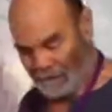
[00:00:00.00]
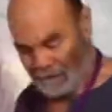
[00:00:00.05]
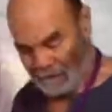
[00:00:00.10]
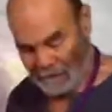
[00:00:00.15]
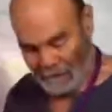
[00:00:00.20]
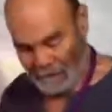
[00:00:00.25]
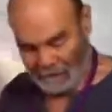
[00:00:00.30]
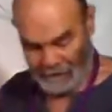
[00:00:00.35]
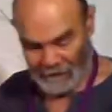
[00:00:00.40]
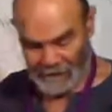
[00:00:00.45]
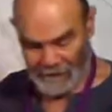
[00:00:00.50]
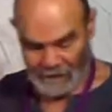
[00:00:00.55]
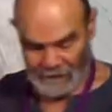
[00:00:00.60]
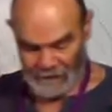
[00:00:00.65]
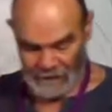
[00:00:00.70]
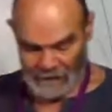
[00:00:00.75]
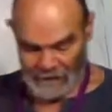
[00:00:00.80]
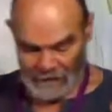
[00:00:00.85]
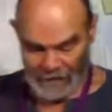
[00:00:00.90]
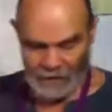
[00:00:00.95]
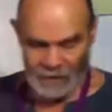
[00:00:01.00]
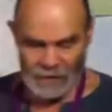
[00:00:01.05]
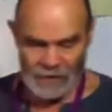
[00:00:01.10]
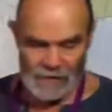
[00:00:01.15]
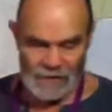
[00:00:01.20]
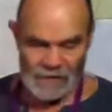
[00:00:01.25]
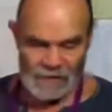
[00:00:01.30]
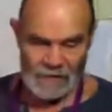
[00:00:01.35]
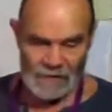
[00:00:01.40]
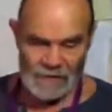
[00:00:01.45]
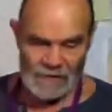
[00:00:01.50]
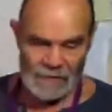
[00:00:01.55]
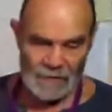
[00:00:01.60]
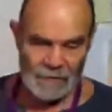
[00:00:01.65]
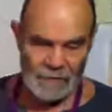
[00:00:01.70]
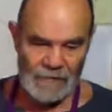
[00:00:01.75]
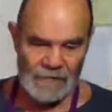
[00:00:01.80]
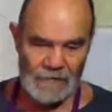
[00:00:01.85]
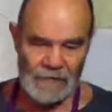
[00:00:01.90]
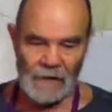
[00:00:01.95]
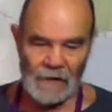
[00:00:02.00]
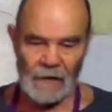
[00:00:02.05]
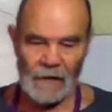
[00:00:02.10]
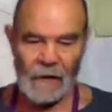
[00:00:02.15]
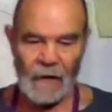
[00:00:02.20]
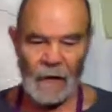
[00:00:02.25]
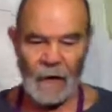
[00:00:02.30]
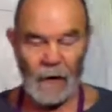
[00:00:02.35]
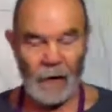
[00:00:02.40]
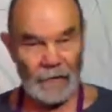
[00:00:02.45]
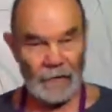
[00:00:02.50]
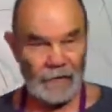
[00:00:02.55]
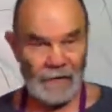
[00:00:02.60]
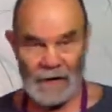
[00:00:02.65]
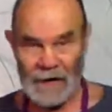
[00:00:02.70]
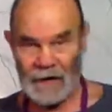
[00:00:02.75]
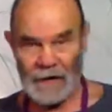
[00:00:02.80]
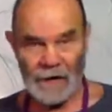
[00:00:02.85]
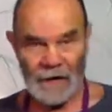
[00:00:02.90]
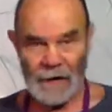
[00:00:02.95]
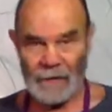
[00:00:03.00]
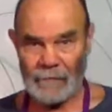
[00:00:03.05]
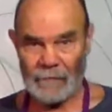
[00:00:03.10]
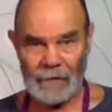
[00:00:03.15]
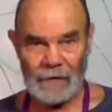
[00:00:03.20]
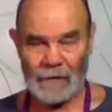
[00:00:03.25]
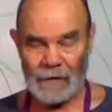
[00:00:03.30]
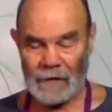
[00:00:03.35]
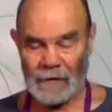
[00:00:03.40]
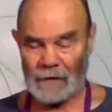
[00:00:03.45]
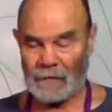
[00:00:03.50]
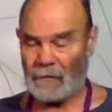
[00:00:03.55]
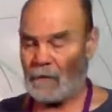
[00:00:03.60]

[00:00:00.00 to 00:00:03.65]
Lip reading: That these energy systems are the key to everything.